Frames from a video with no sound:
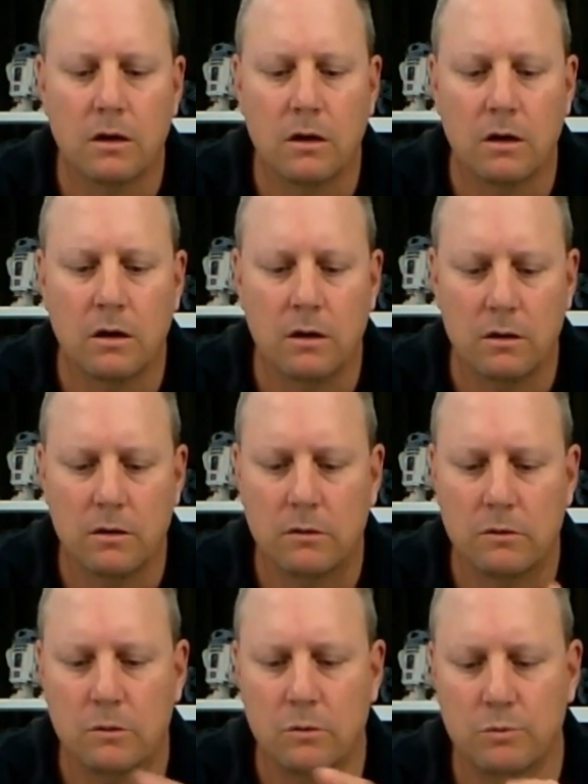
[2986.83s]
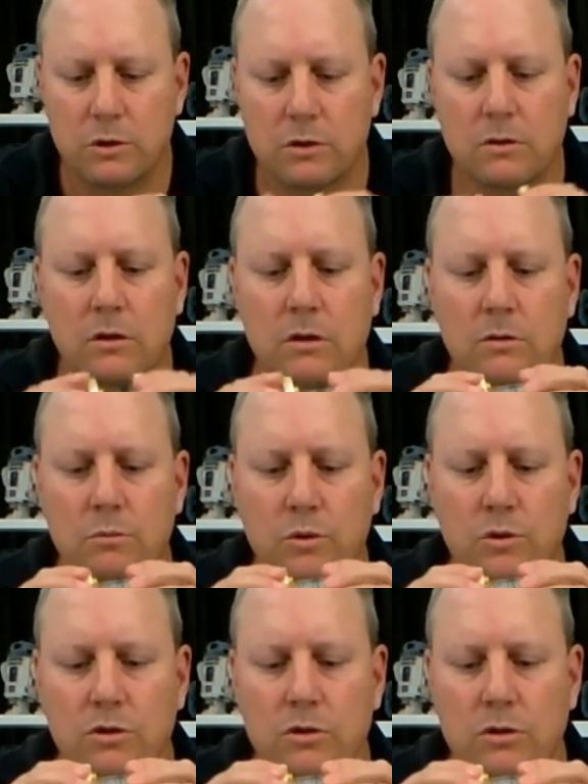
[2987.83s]
Okay. Oops. Don't
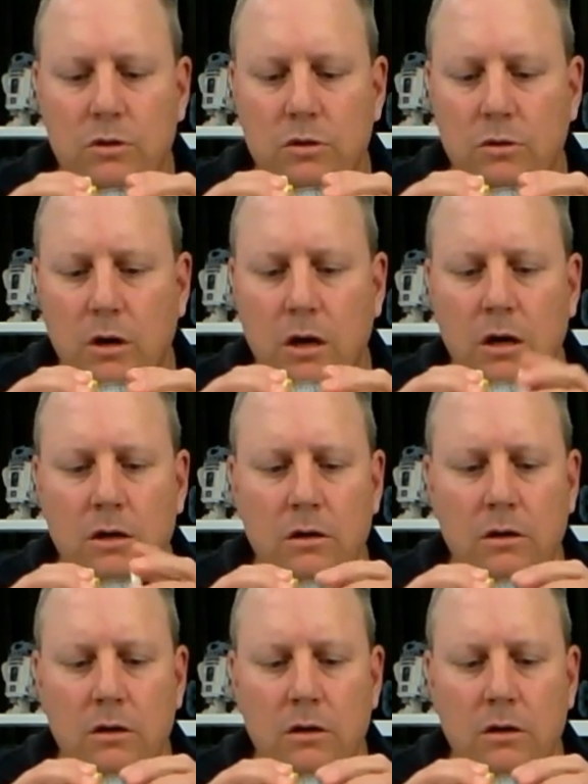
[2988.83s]
push it too hard.